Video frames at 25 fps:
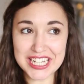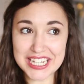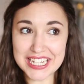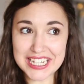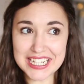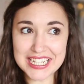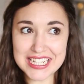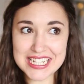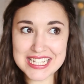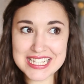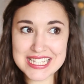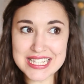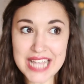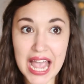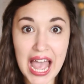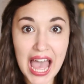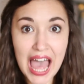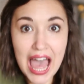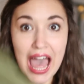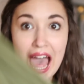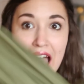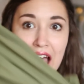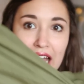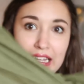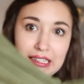is
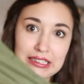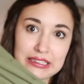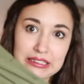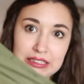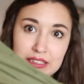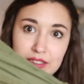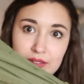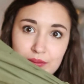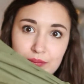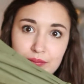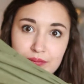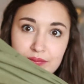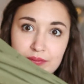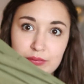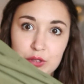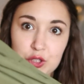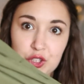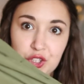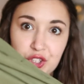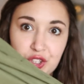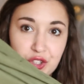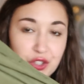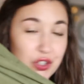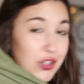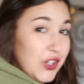
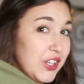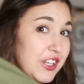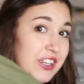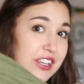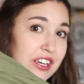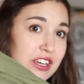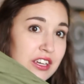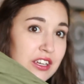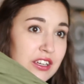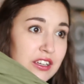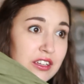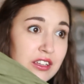good